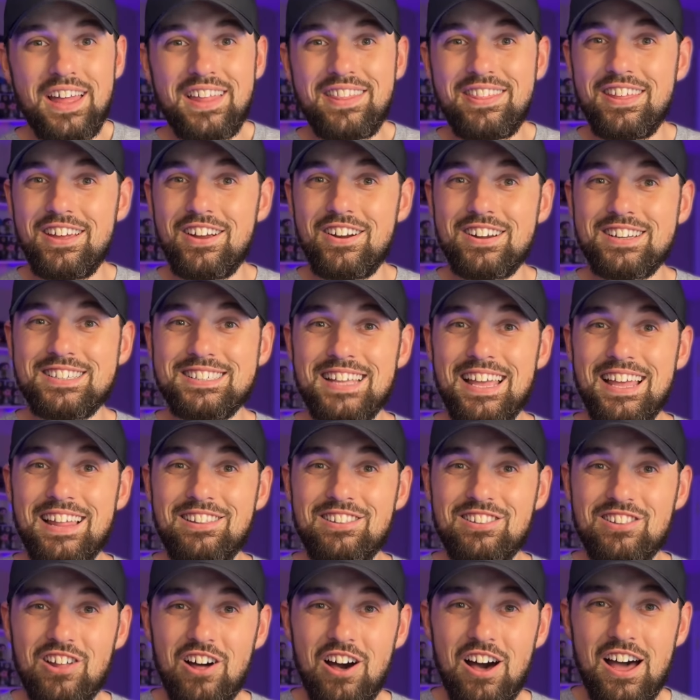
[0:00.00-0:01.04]
There is a
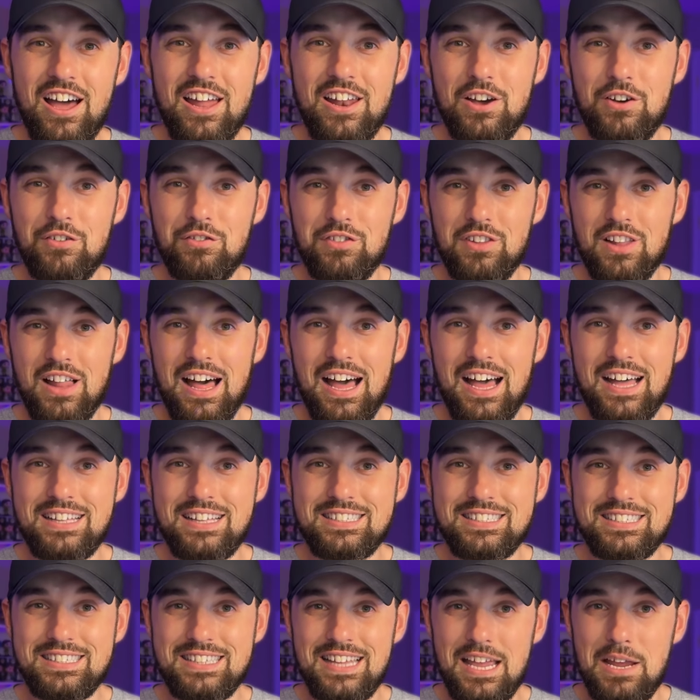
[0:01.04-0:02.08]
lot of
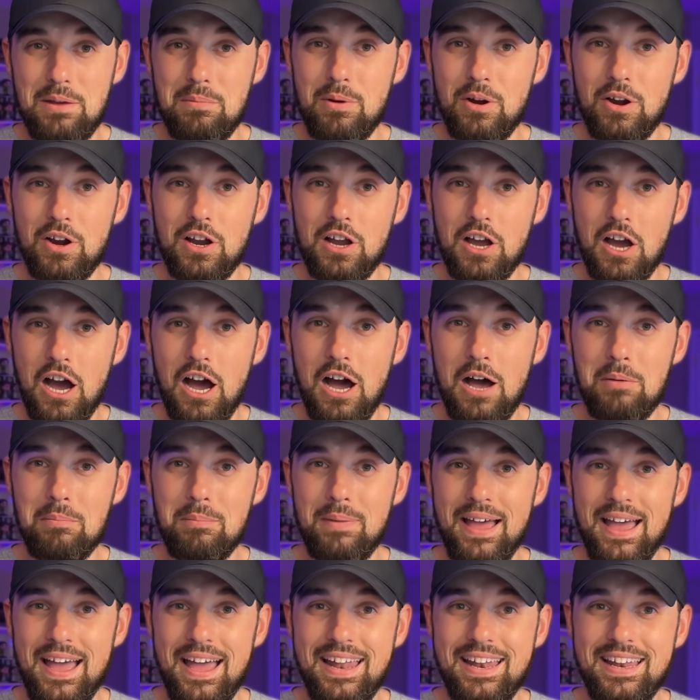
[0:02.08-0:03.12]
lightsaber
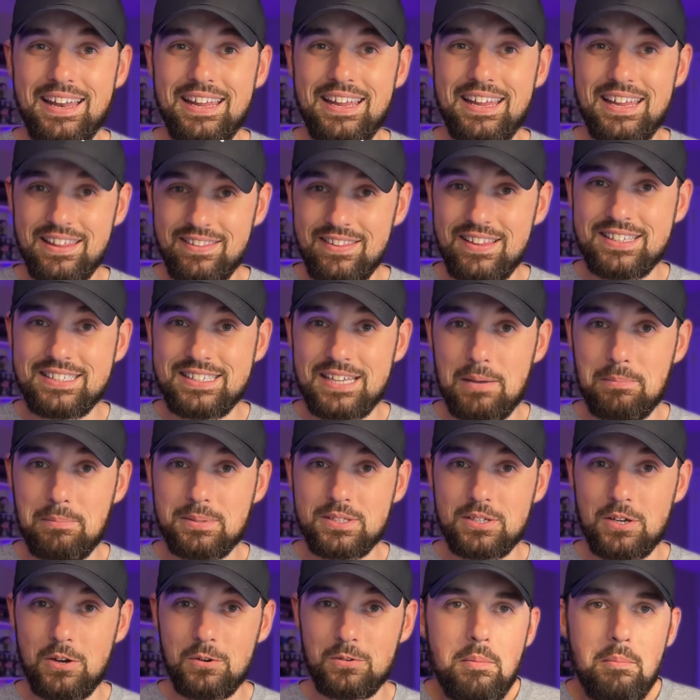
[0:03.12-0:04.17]
combat in this
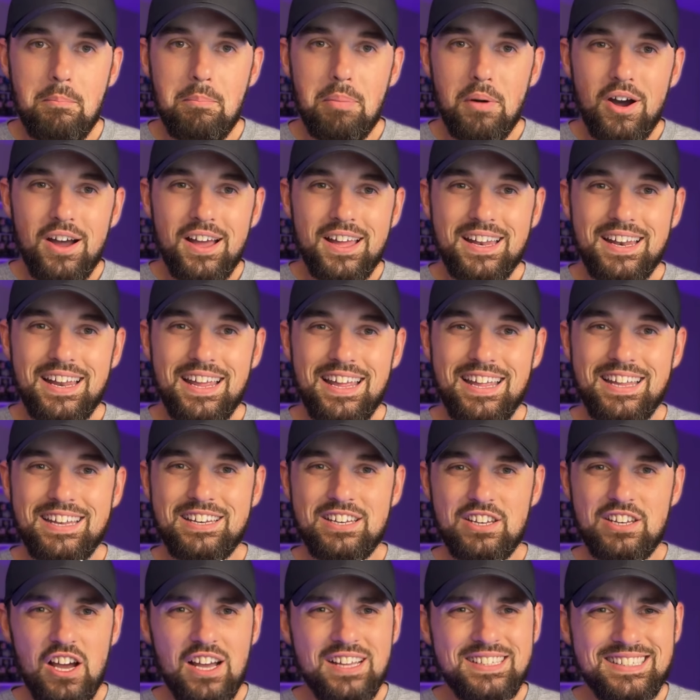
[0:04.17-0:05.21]
episode. But
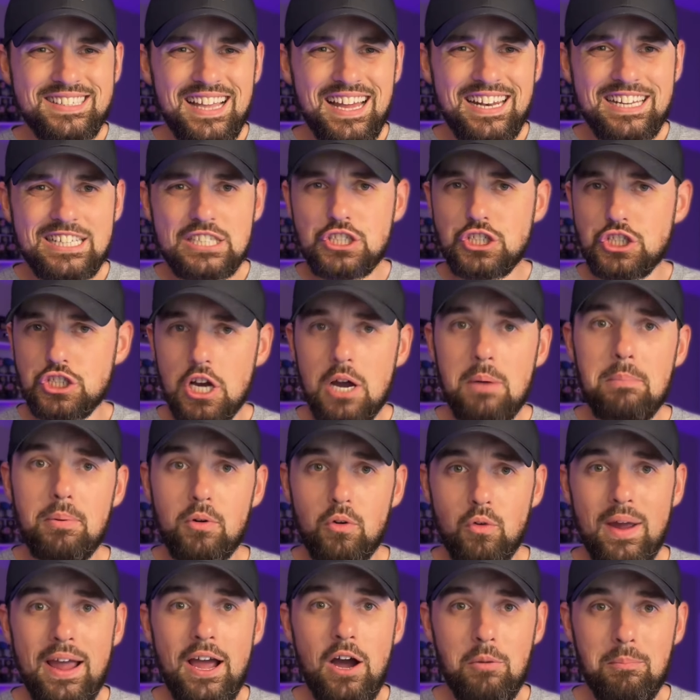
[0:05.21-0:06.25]
it does kind of jump
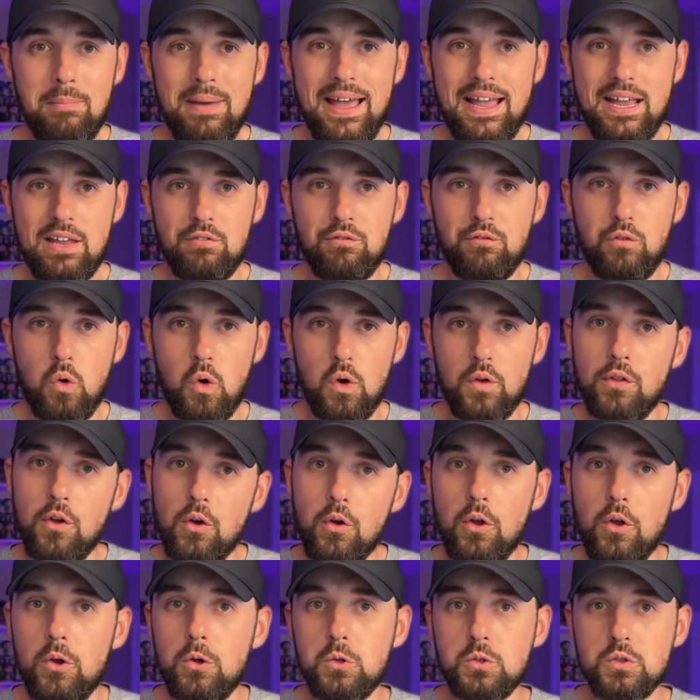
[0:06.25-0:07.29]
around back and forth
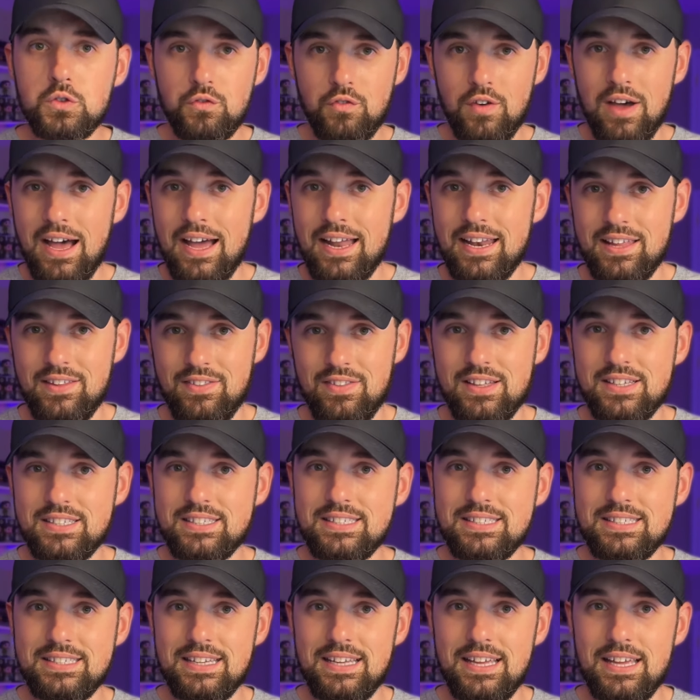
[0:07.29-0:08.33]
on who's fighting this
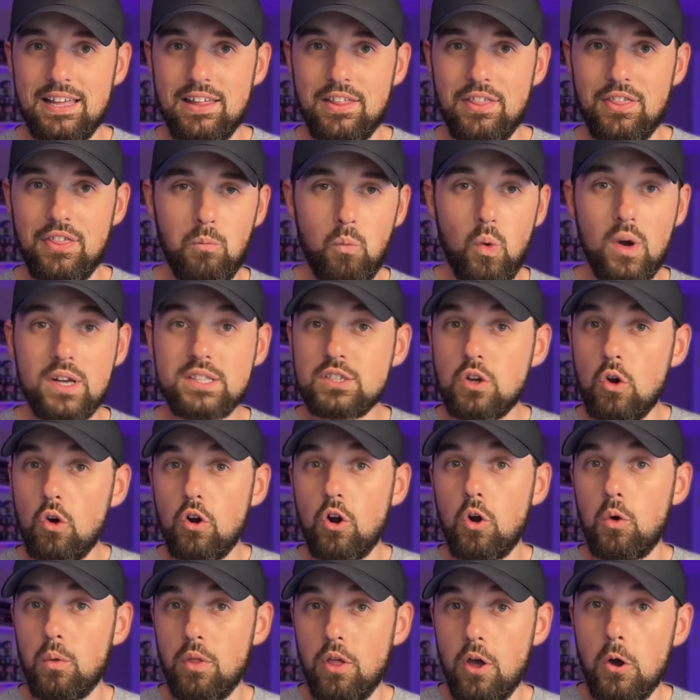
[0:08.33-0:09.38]
Sith, what's going
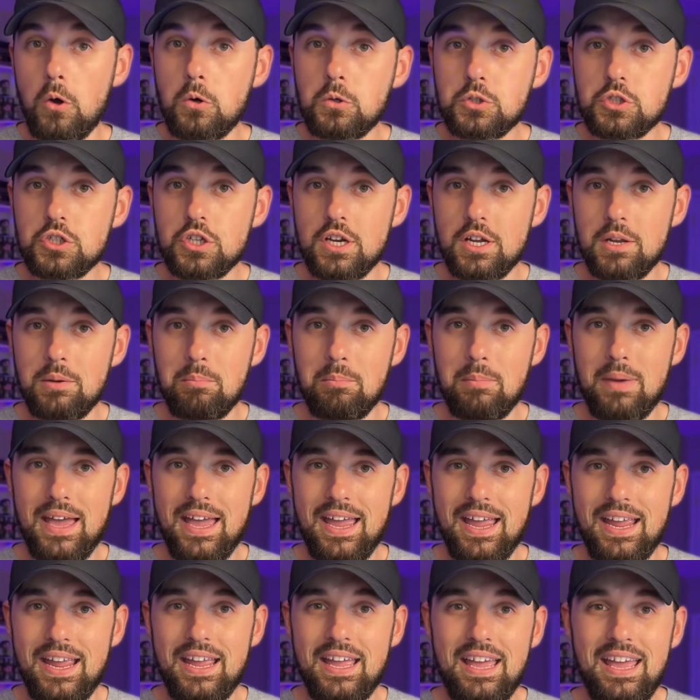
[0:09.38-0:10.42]
on with Osha and
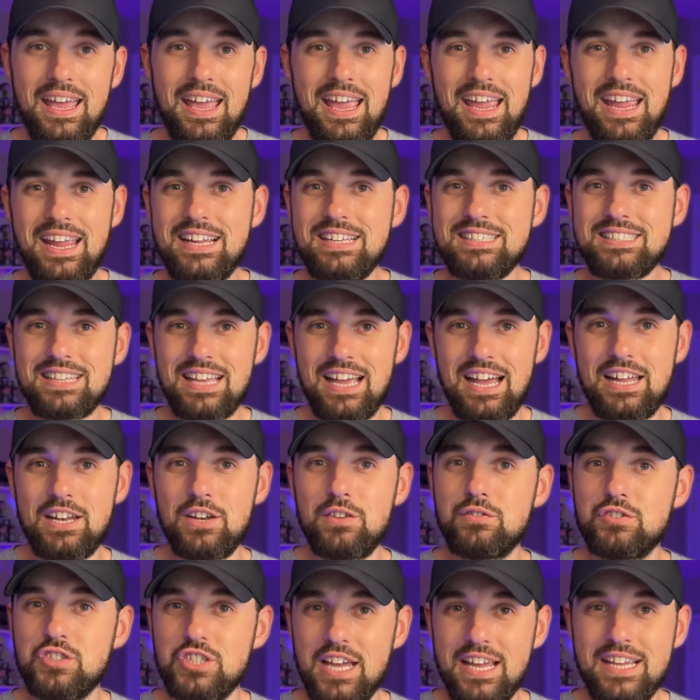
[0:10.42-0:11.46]
Mae. He's kind
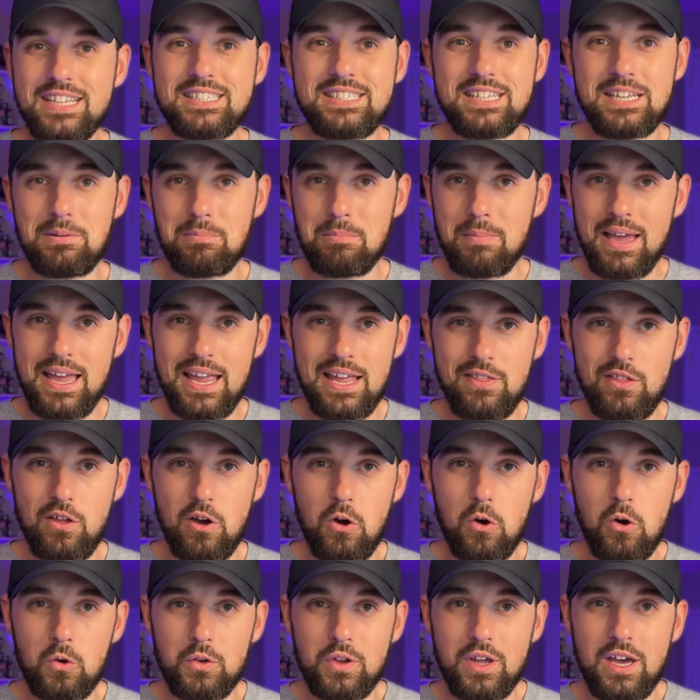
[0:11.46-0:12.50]
of chasing Mae the
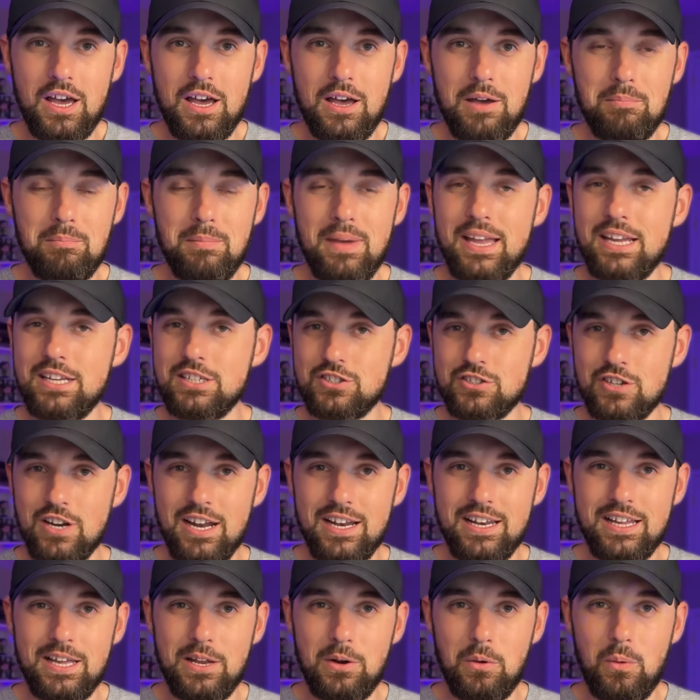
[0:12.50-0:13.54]
whole time. Mae's
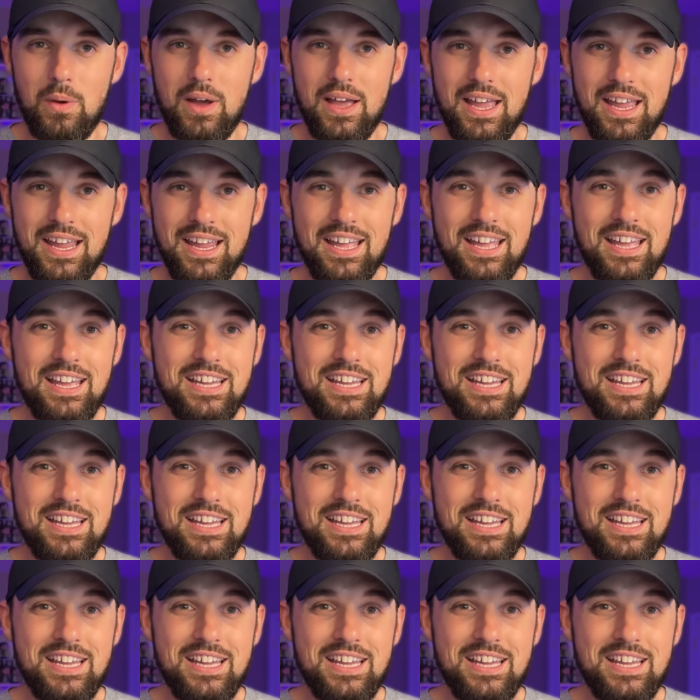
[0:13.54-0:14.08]
trying to get away.